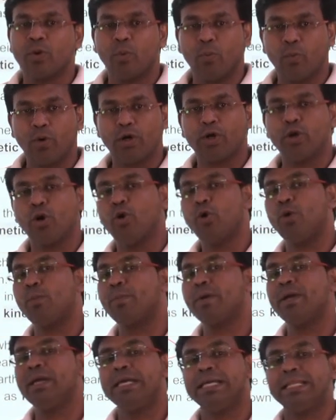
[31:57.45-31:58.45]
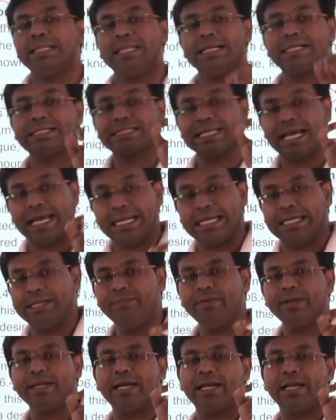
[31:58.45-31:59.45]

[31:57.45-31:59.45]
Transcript: What hope? That scientific